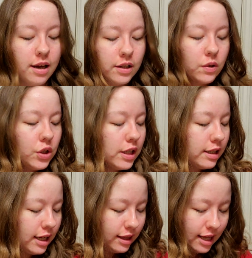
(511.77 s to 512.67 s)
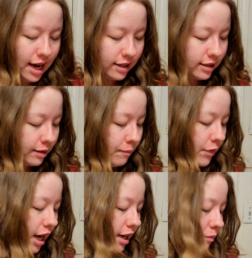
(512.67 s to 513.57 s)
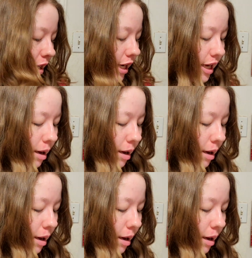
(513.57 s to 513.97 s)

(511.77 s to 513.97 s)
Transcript: So just like that, I am ready.